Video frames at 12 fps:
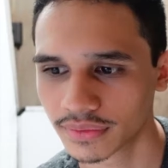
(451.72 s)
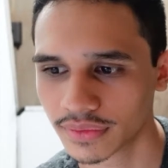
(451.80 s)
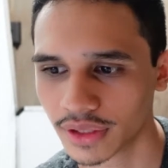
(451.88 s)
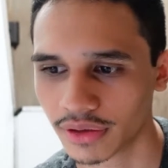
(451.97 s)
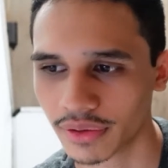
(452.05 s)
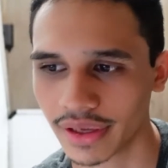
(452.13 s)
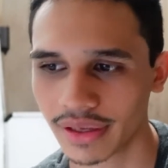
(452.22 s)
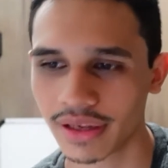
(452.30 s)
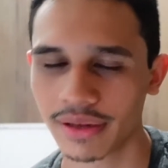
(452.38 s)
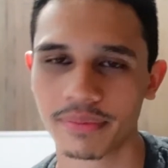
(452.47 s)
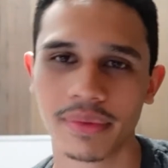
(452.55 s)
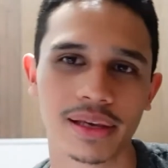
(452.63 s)
you know,
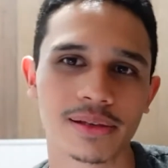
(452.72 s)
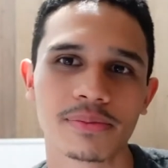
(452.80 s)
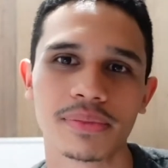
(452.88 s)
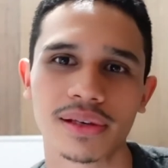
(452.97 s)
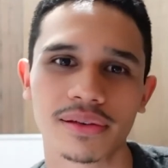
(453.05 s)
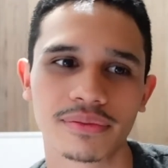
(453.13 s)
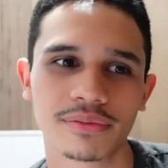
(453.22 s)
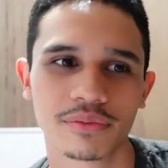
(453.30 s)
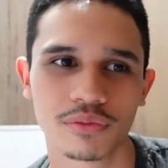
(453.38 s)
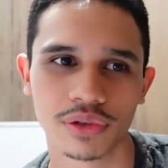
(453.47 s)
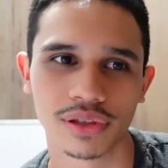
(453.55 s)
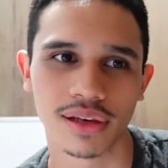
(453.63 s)
it makes me
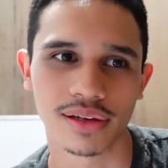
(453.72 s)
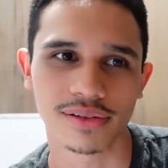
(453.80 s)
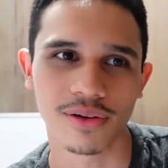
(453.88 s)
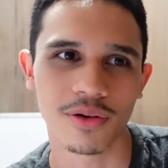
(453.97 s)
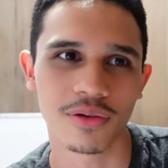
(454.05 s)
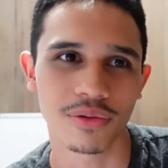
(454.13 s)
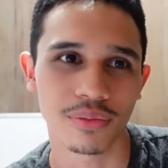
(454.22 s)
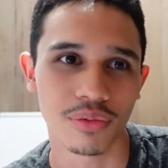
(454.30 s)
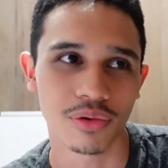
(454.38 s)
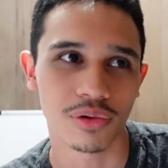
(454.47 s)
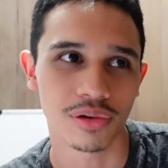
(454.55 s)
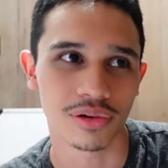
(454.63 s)
realize all the
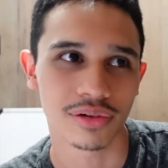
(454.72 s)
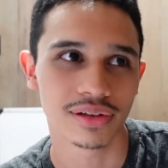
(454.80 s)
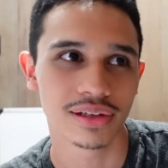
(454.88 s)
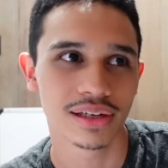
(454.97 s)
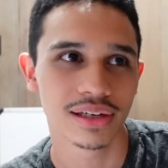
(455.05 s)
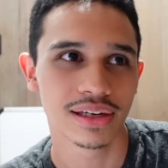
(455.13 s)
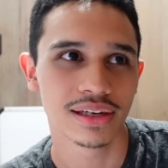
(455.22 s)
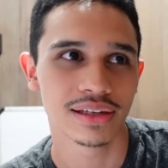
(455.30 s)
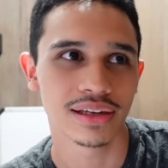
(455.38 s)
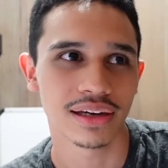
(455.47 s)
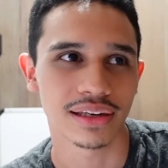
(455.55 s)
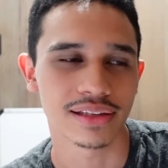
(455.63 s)
more,
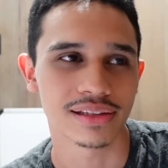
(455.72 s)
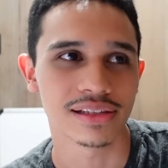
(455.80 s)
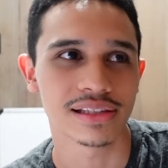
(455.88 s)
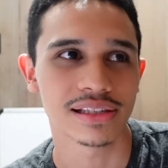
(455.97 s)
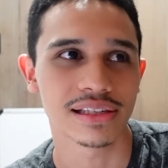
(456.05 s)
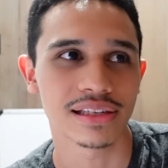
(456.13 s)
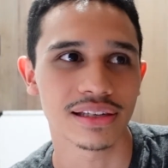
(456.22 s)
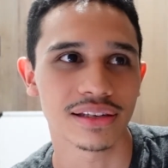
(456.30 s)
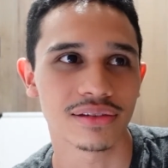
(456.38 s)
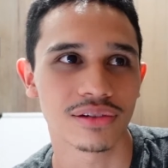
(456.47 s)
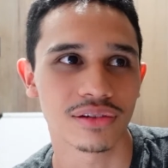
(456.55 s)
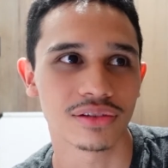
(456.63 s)
I can see
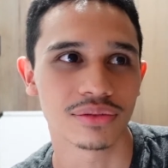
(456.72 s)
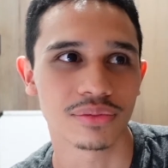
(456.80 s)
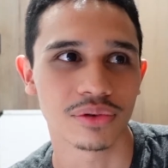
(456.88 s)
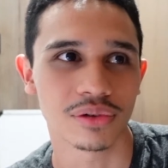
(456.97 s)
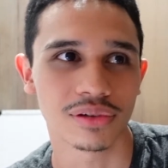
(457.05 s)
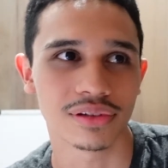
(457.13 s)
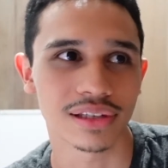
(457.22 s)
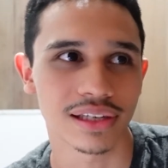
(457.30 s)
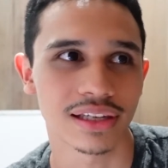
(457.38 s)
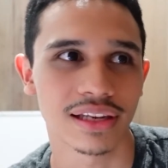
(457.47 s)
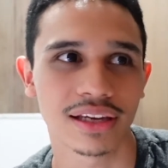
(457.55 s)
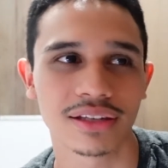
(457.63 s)
all the more the
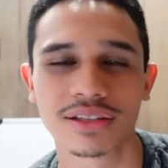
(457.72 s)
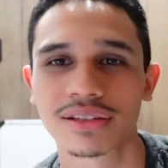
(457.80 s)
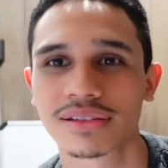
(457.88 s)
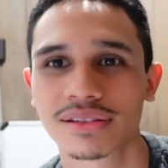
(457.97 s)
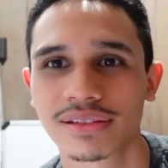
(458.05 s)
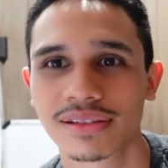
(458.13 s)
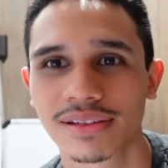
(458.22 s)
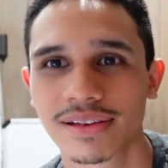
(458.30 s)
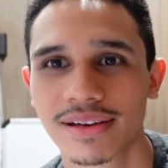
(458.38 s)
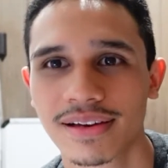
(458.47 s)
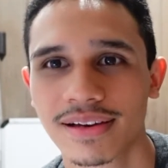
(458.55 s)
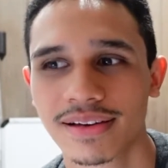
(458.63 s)
connections
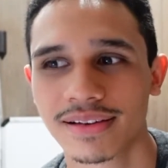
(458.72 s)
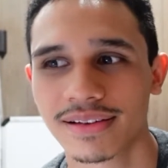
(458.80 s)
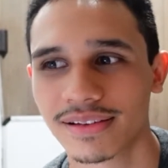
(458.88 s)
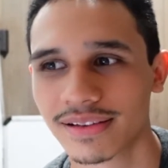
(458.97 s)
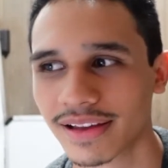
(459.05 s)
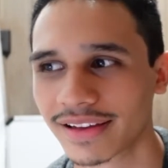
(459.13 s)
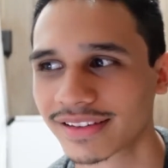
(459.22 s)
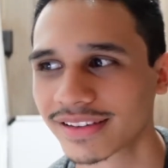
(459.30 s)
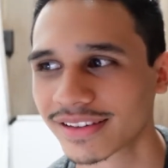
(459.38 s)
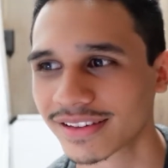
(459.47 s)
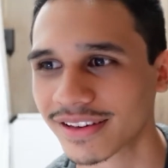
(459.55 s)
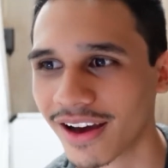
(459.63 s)
that
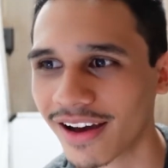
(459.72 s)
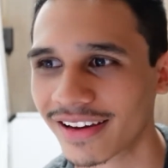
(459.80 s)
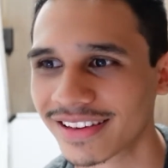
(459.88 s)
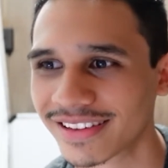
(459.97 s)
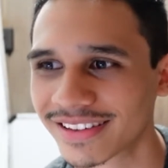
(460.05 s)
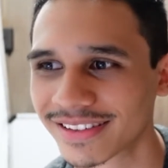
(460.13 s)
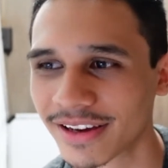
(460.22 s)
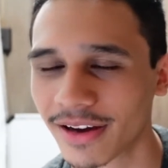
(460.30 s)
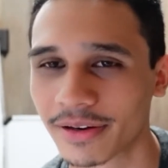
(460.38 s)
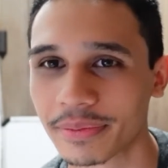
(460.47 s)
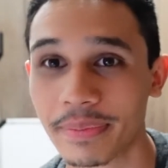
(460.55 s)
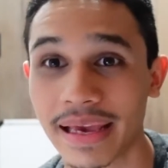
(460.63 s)

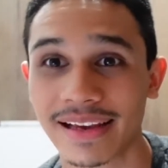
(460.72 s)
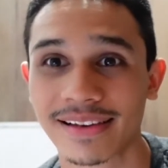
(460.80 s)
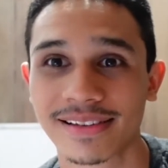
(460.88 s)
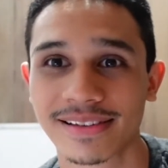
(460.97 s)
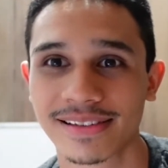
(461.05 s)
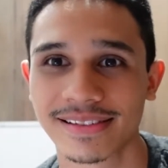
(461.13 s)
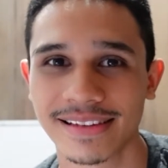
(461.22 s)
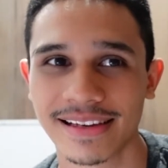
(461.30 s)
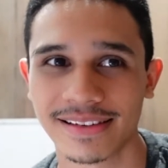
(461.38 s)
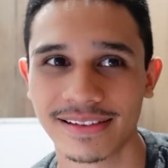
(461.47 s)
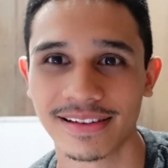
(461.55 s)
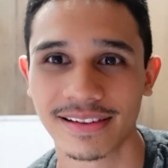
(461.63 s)
God makes
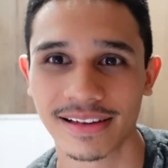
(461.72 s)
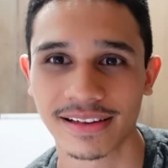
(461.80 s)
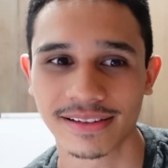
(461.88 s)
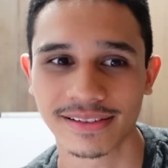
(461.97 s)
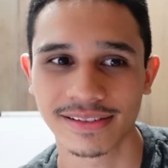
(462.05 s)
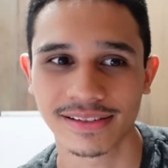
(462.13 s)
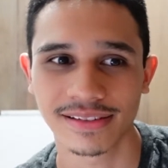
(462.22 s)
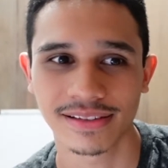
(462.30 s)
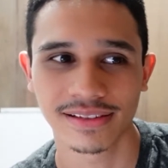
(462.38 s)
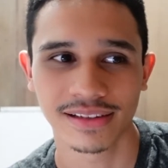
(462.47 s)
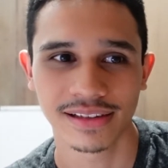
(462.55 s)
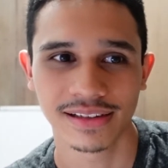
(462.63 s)
in things,
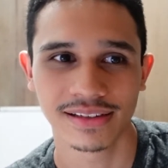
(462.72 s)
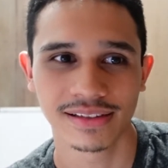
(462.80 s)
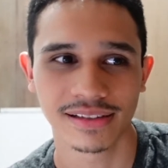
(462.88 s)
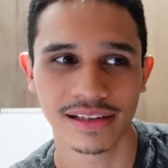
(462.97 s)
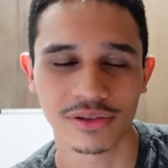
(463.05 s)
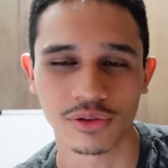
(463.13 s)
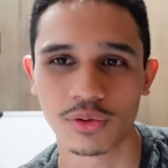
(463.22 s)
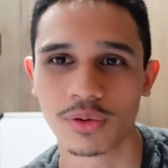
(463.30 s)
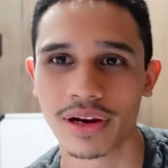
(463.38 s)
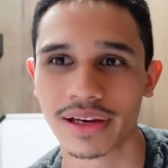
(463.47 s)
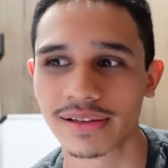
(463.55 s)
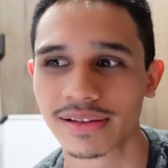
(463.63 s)
His
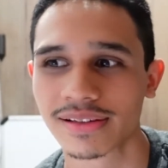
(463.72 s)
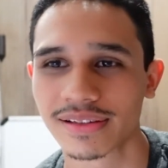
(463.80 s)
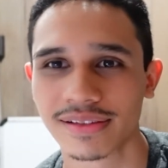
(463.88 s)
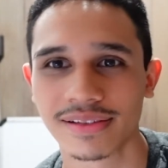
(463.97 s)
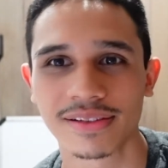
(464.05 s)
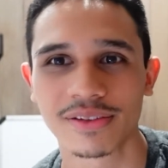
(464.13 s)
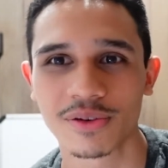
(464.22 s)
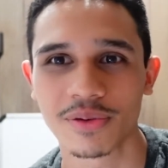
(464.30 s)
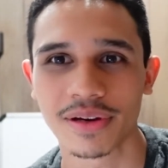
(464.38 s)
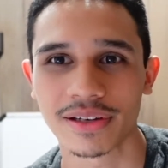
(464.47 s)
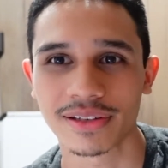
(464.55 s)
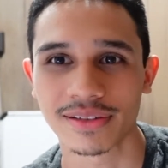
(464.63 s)
grace in
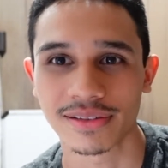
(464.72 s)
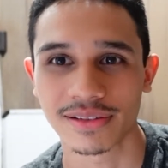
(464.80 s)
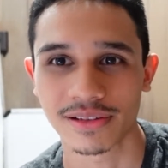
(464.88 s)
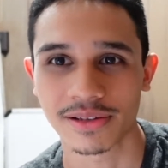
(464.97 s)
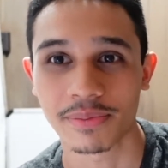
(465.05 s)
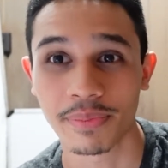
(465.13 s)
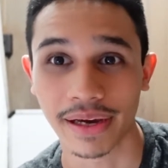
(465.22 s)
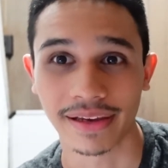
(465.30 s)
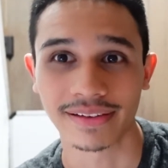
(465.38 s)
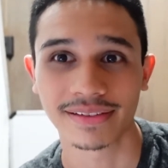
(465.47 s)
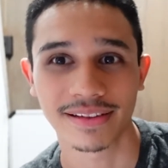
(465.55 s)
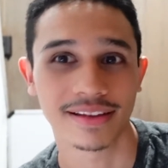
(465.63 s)
situations, despite
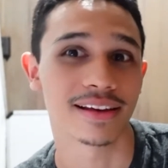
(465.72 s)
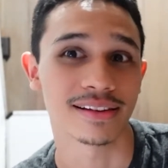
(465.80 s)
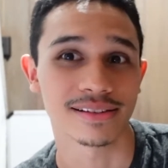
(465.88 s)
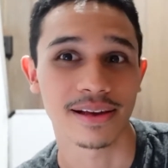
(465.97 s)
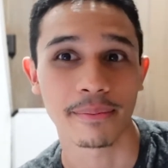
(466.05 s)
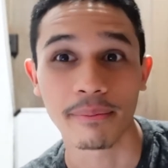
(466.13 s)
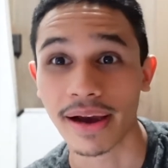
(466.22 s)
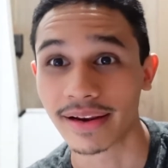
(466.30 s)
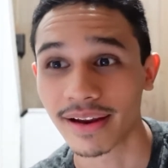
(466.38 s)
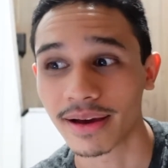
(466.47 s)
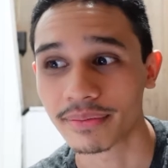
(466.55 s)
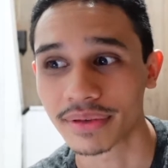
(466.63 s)
things that might
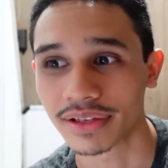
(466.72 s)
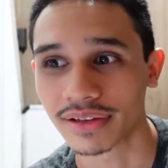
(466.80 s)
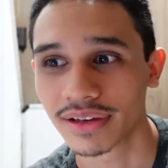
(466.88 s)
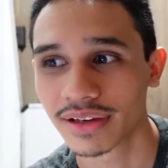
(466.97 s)
not be